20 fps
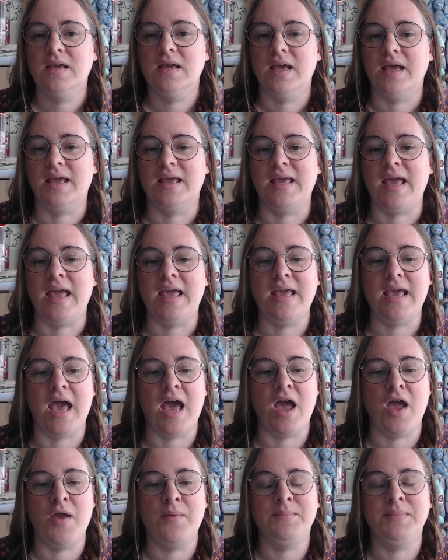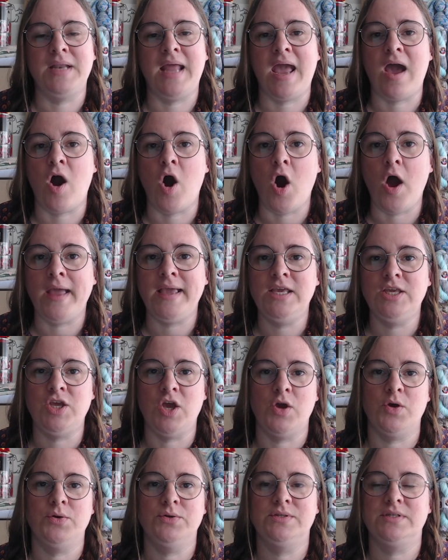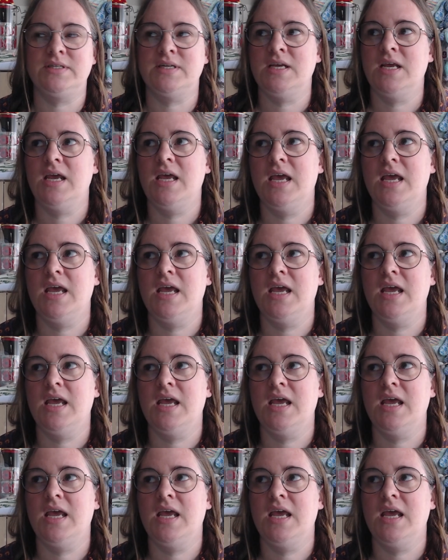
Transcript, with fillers: Okay, um, now I used